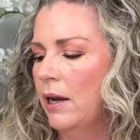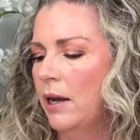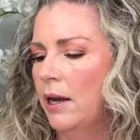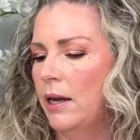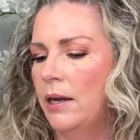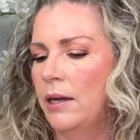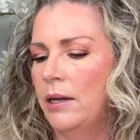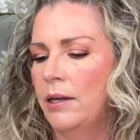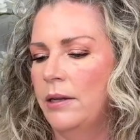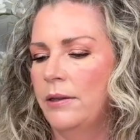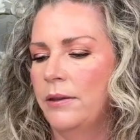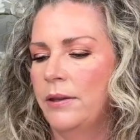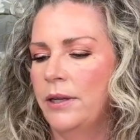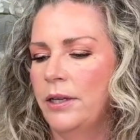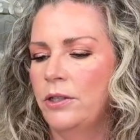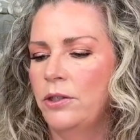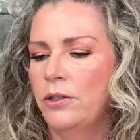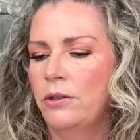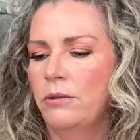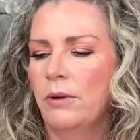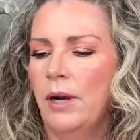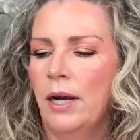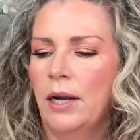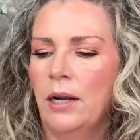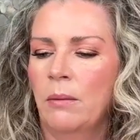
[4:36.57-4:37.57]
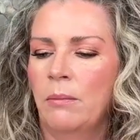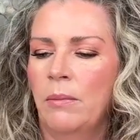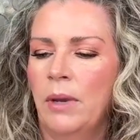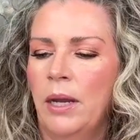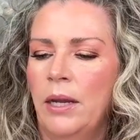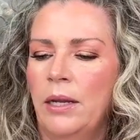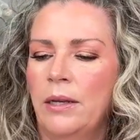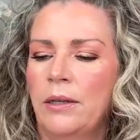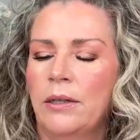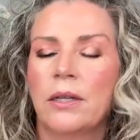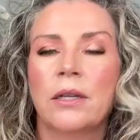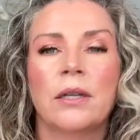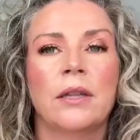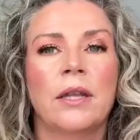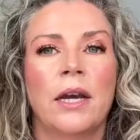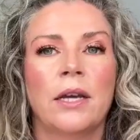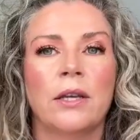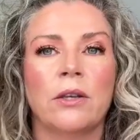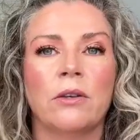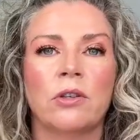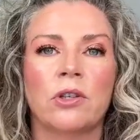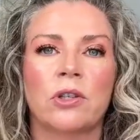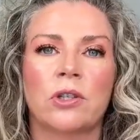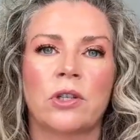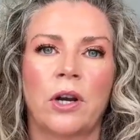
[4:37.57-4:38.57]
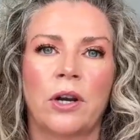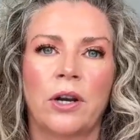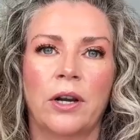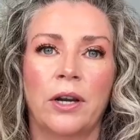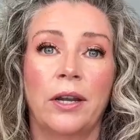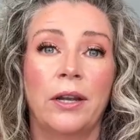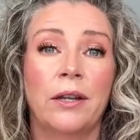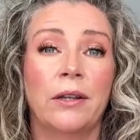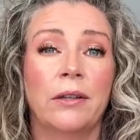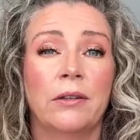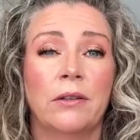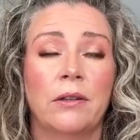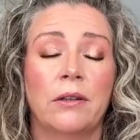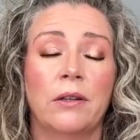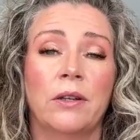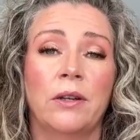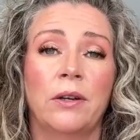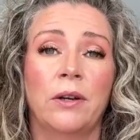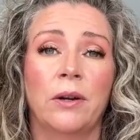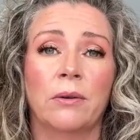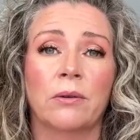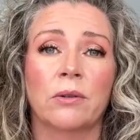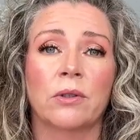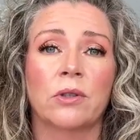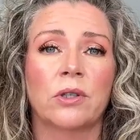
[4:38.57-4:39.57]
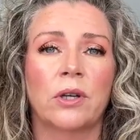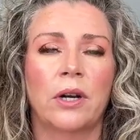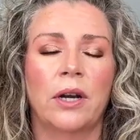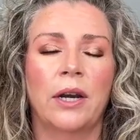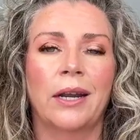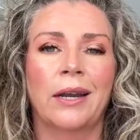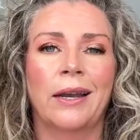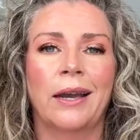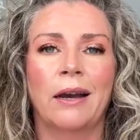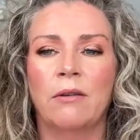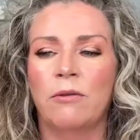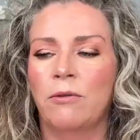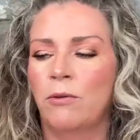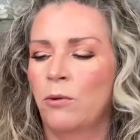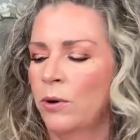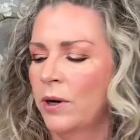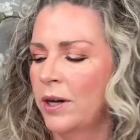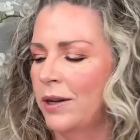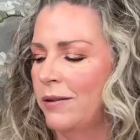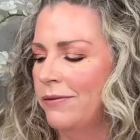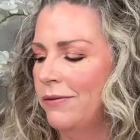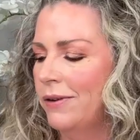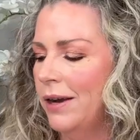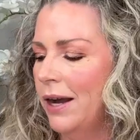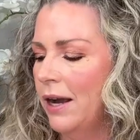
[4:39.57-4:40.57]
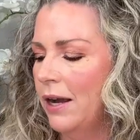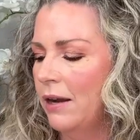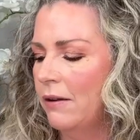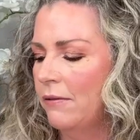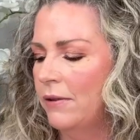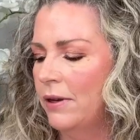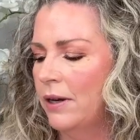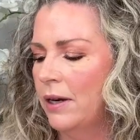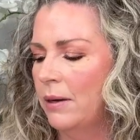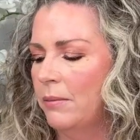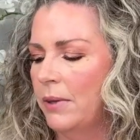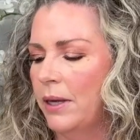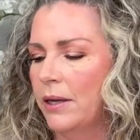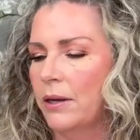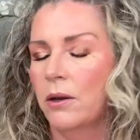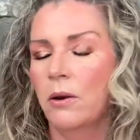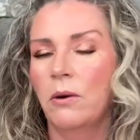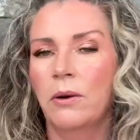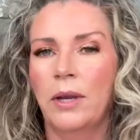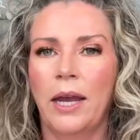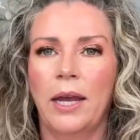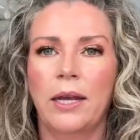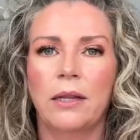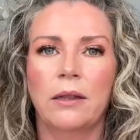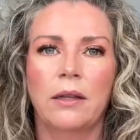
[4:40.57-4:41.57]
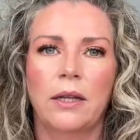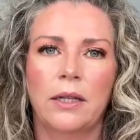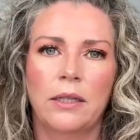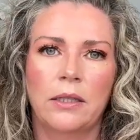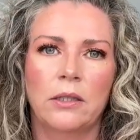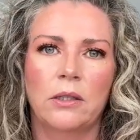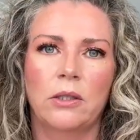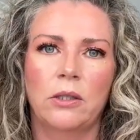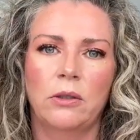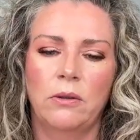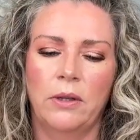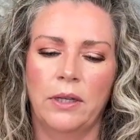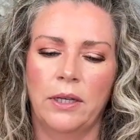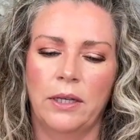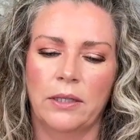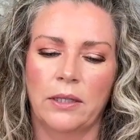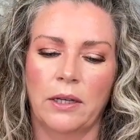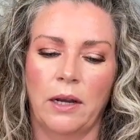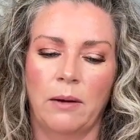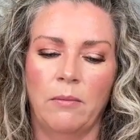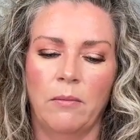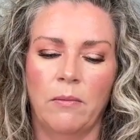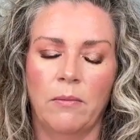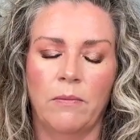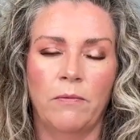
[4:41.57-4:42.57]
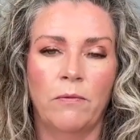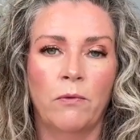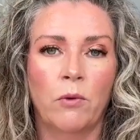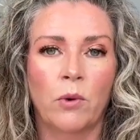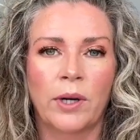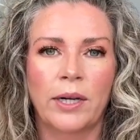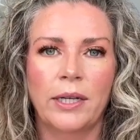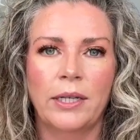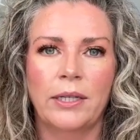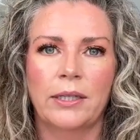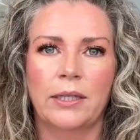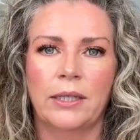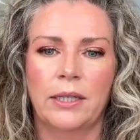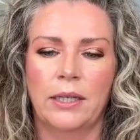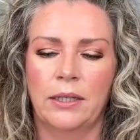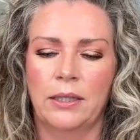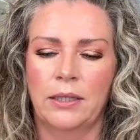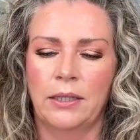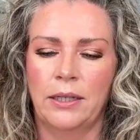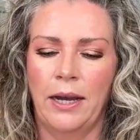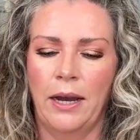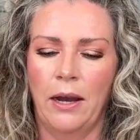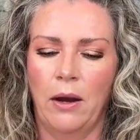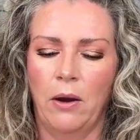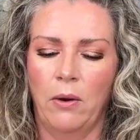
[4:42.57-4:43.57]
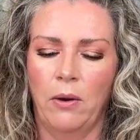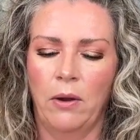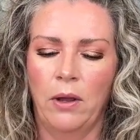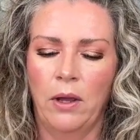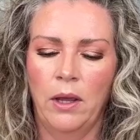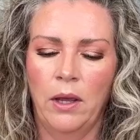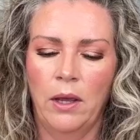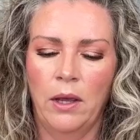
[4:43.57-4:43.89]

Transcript: And they do recommend that you start it, you know, starting at 45. And I'm like, okay, let's do this. I'm 46 now.